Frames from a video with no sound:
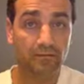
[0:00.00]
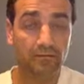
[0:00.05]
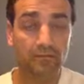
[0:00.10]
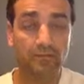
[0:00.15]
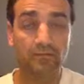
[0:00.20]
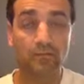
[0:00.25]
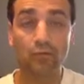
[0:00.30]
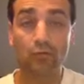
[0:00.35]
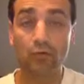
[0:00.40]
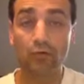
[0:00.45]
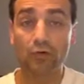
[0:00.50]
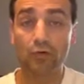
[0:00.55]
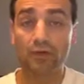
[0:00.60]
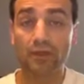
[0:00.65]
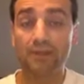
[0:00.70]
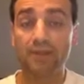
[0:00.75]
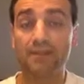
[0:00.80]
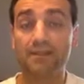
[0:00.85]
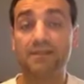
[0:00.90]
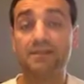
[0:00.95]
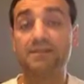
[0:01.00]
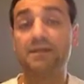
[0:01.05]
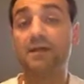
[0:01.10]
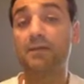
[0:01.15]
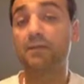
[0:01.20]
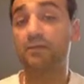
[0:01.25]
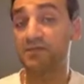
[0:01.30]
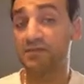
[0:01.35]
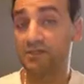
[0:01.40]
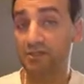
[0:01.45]
More
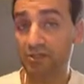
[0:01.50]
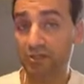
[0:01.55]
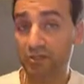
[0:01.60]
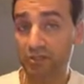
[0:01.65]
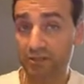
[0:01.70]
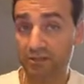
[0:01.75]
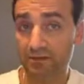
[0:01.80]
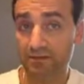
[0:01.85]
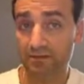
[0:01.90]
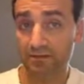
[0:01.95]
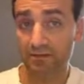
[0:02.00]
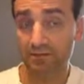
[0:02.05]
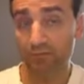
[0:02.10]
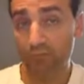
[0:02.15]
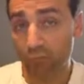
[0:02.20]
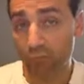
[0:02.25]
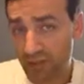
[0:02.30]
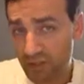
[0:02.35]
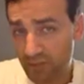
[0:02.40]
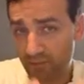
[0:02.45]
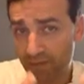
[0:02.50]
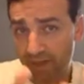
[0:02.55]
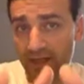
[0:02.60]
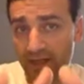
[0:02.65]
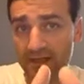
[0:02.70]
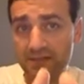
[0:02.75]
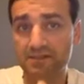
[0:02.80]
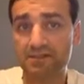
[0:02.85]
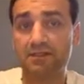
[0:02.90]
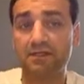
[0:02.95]
deposition, more
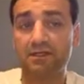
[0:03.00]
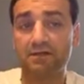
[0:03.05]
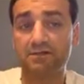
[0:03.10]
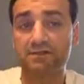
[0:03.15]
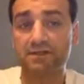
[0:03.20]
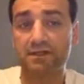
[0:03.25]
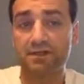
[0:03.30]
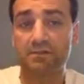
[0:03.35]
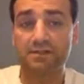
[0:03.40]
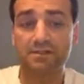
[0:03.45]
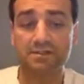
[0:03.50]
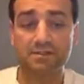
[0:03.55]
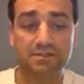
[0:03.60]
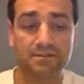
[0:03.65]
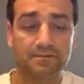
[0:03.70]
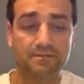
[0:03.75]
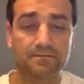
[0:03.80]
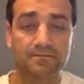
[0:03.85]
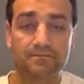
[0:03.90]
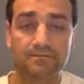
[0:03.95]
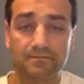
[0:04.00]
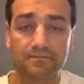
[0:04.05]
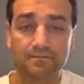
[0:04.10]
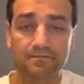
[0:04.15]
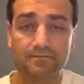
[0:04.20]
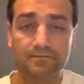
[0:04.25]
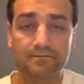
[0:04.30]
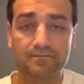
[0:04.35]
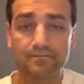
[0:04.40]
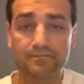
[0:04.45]
depositing of sediments.
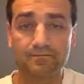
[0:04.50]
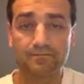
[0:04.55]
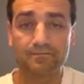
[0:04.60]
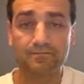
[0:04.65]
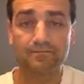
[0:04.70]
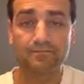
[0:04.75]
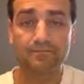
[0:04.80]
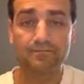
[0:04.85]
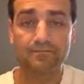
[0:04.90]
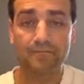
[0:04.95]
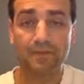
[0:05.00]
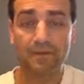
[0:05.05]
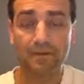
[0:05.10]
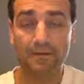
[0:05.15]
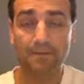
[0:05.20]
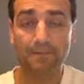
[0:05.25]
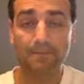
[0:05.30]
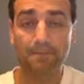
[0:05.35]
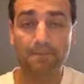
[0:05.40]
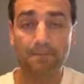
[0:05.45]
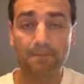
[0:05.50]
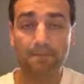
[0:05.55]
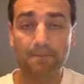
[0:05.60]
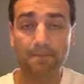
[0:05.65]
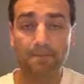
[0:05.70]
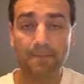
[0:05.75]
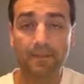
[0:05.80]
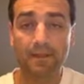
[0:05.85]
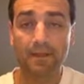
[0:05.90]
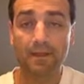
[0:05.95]
Okay?
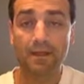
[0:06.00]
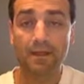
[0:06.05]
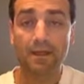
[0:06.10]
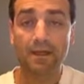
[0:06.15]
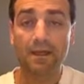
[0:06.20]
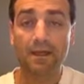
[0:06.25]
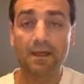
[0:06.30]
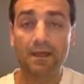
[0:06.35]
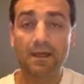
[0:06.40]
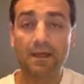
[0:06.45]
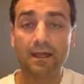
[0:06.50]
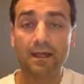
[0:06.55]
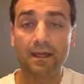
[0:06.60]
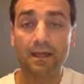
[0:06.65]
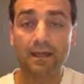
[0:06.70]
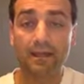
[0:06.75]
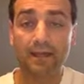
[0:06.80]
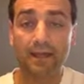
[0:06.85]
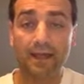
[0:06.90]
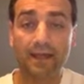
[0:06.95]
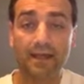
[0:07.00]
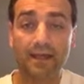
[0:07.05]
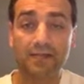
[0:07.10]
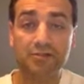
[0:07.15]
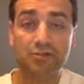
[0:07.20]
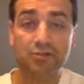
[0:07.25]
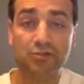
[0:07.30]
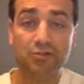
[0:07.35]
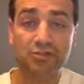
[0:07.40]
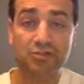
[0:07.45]
And as
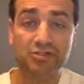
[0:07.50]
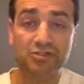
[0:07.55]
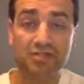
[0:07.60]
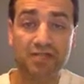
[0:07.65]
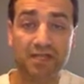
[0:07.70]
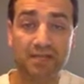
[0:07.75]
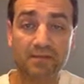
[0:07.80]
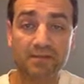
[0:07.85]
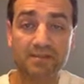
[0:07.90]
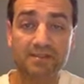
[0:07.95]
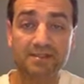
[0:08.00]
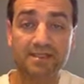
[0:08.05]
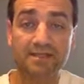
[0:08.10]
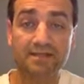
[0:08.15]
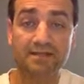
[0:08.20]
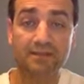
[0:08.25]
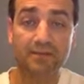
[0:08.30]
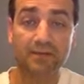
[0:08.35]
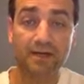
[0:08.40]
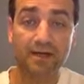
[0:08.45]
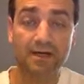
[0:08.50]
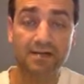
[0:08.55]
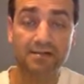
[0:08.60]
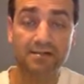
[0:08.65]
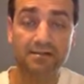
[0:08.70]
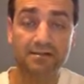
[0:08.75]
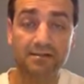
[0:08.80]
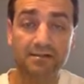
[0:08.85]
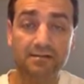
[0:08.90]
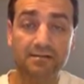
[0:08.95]
those sediments get
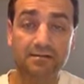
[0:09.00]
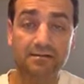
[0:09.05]
deposited,